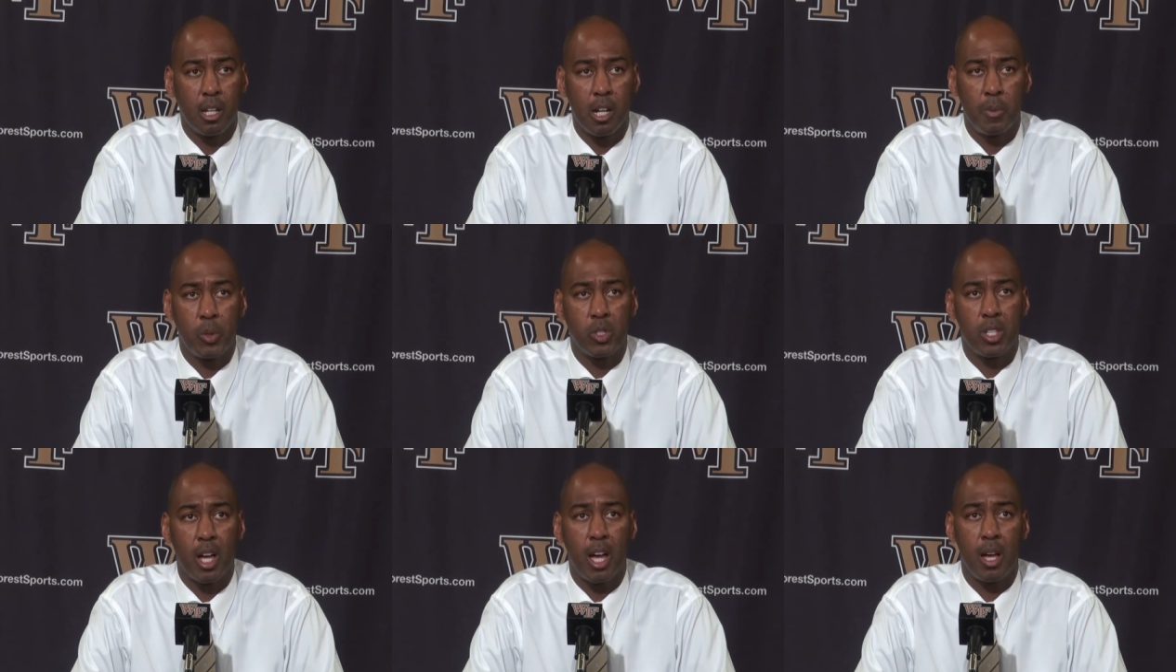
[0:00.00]
couple
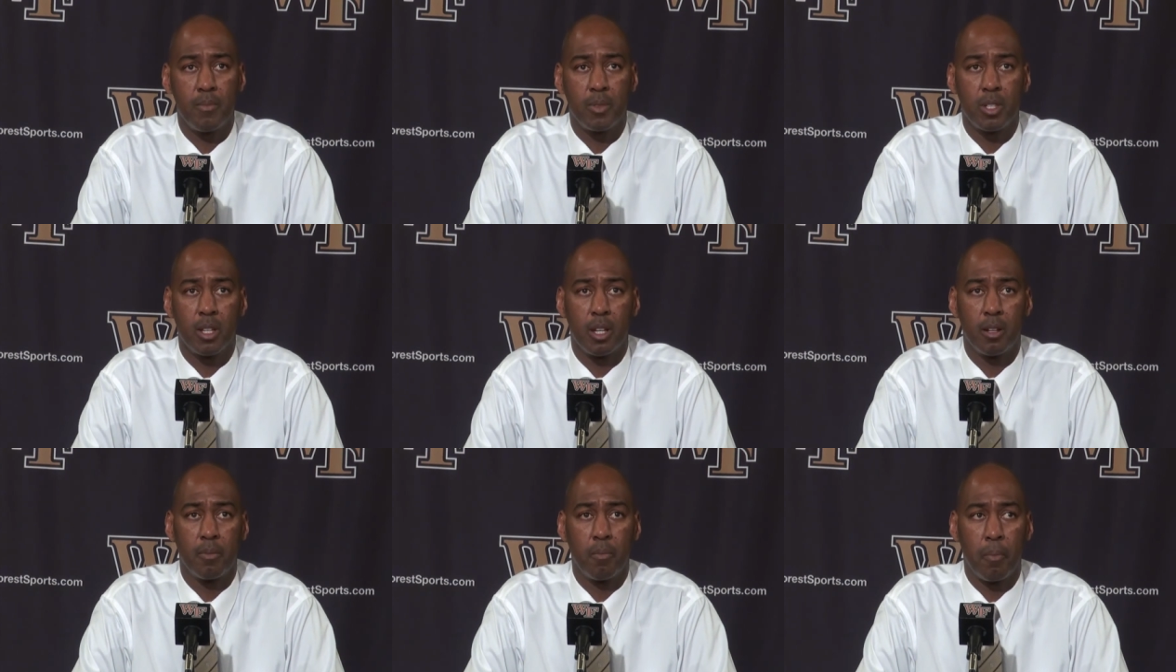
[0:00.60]
of times
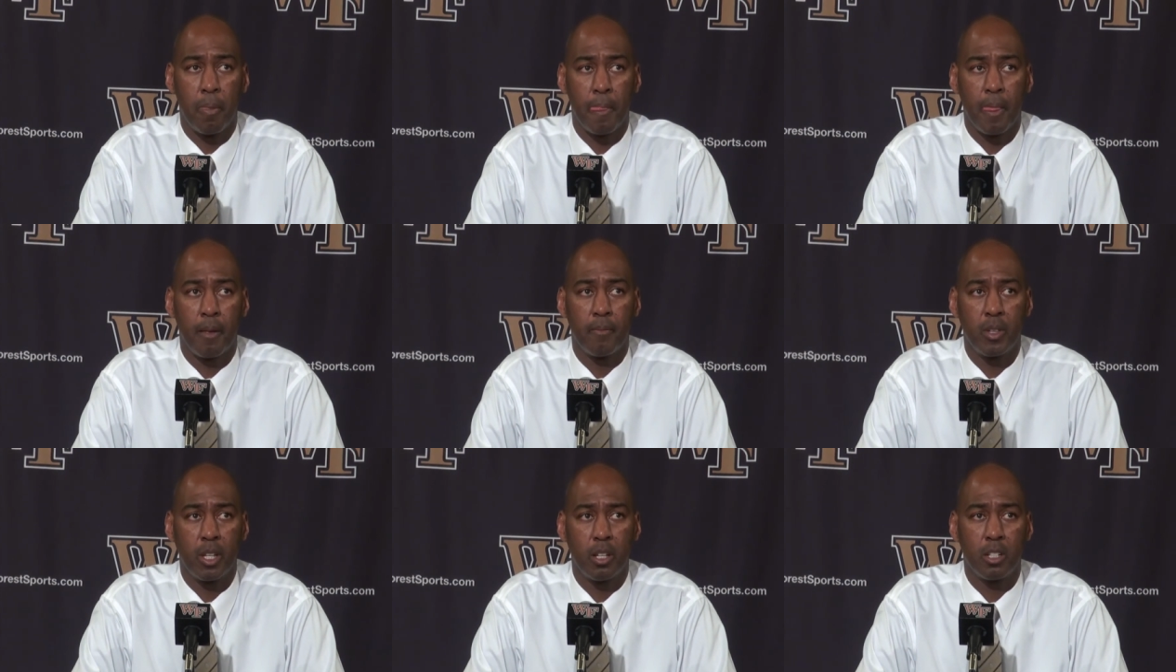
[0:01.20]
um,
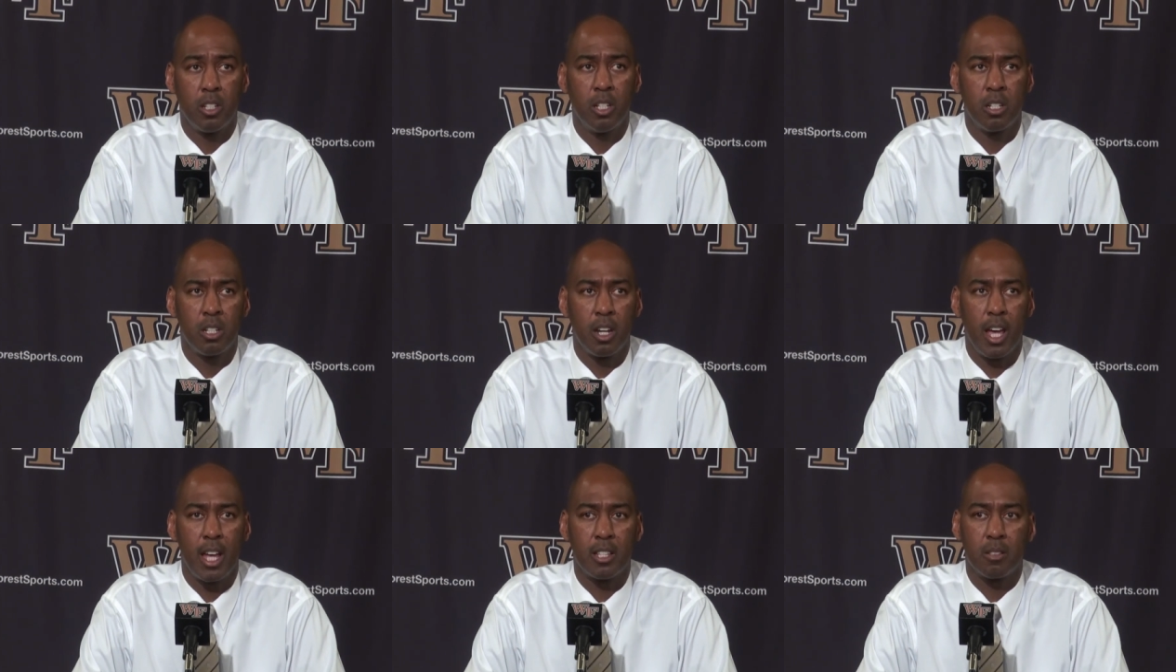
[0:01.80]
he, could, he should
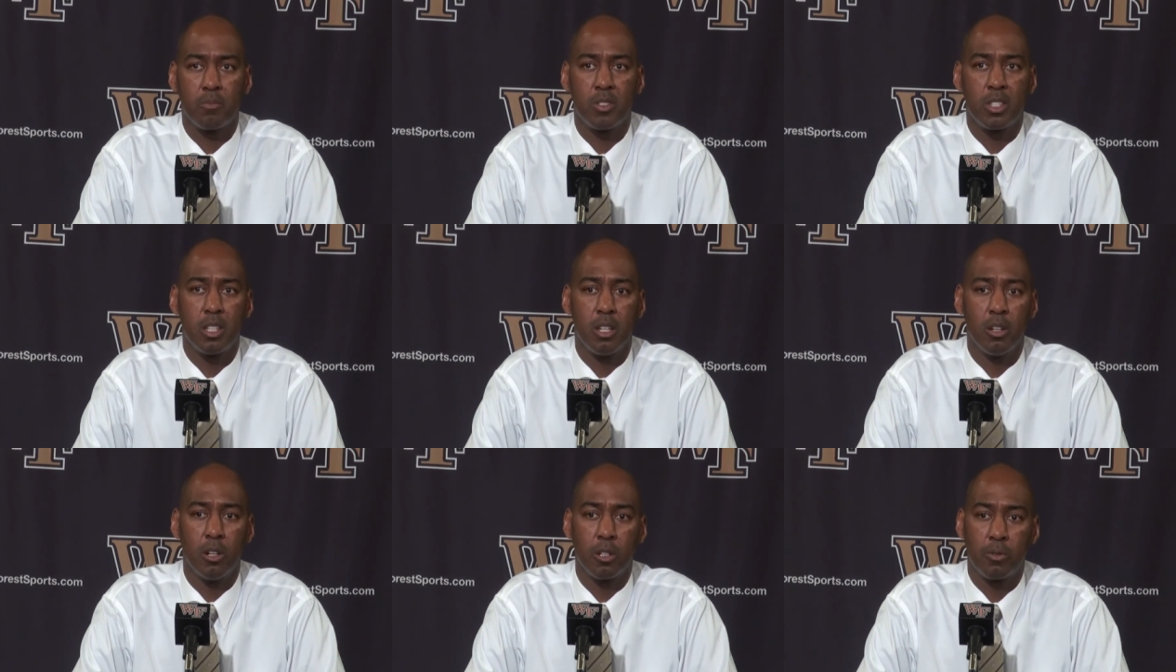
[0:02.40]
have had some
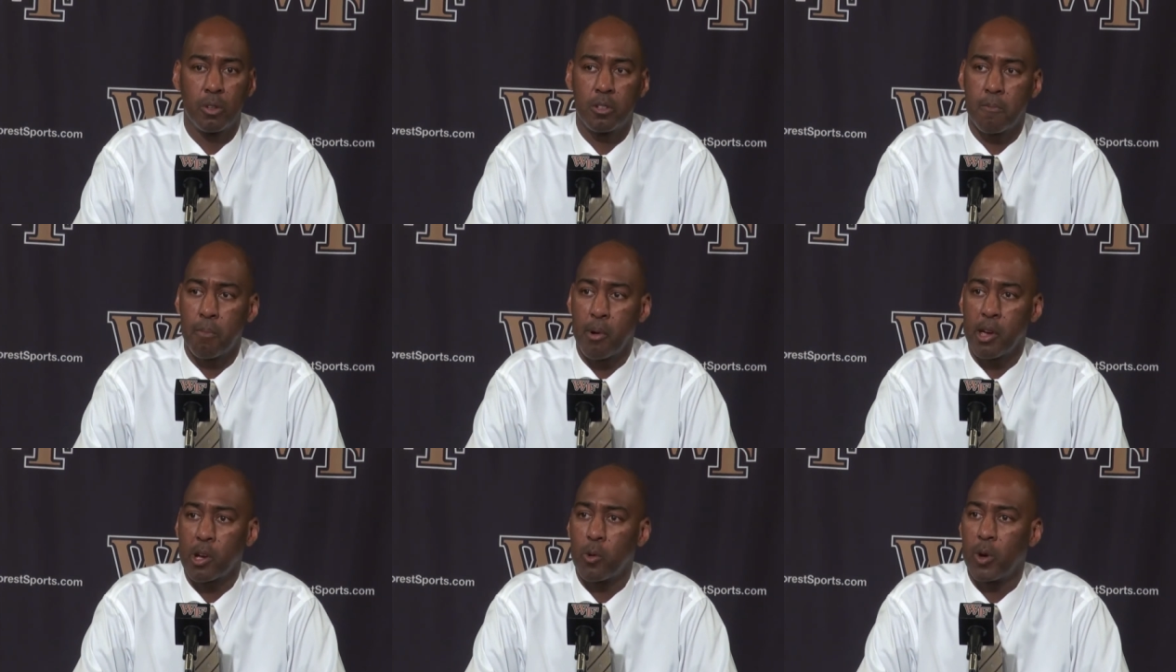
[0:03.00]
steals for some
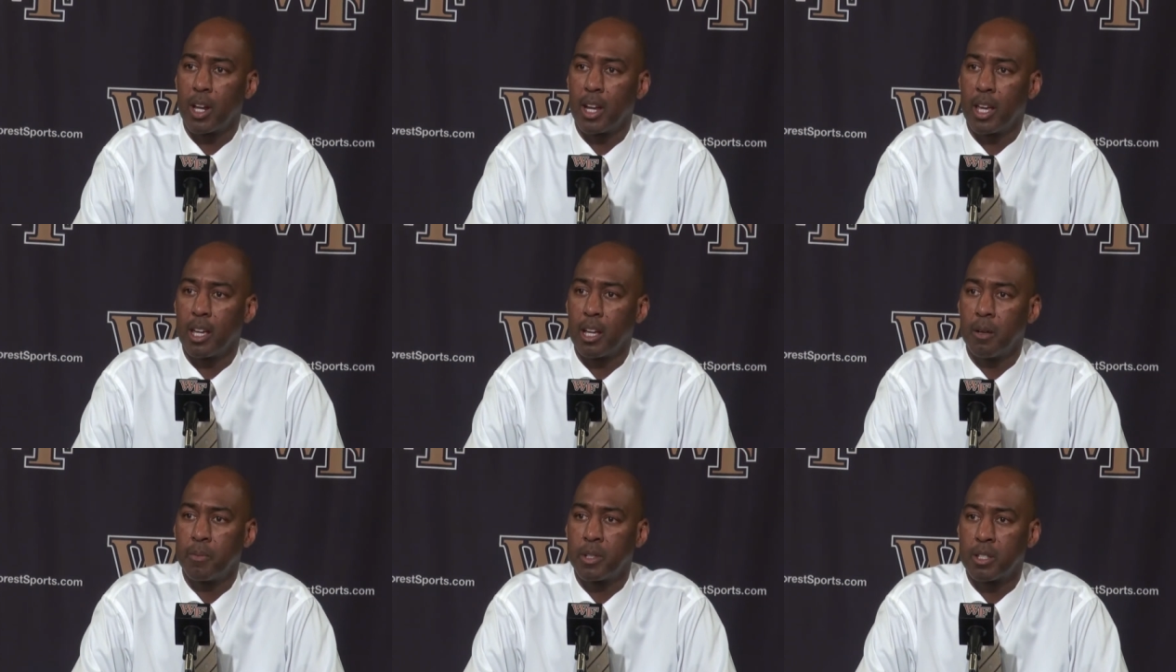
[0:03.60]
breakaway
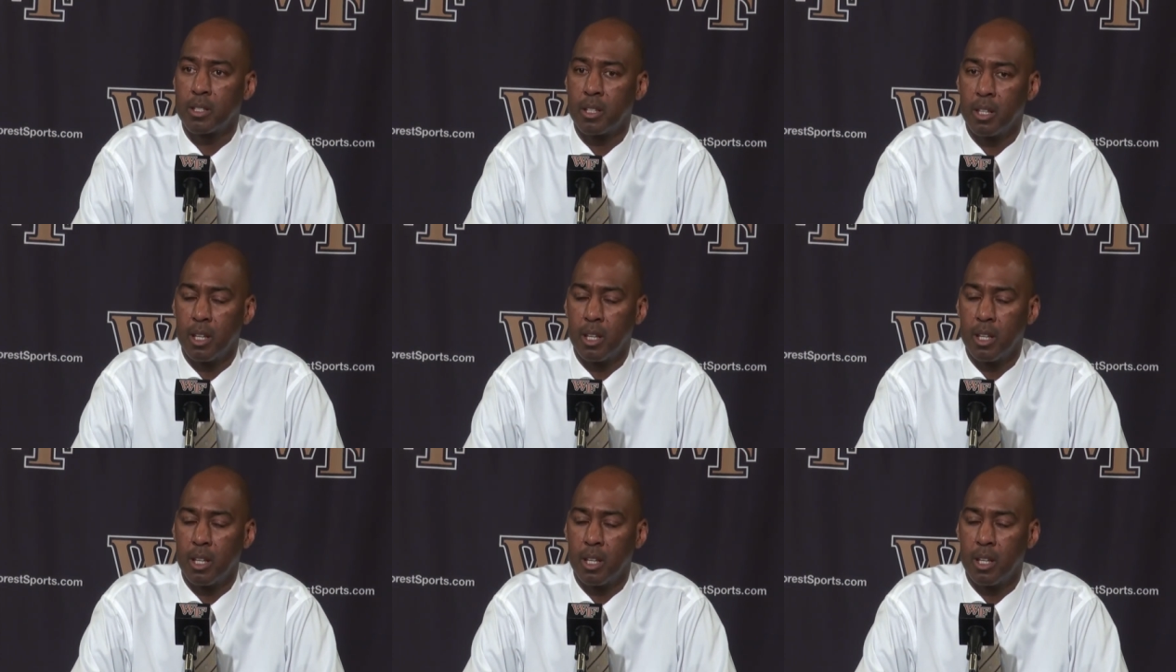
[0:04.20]
layups.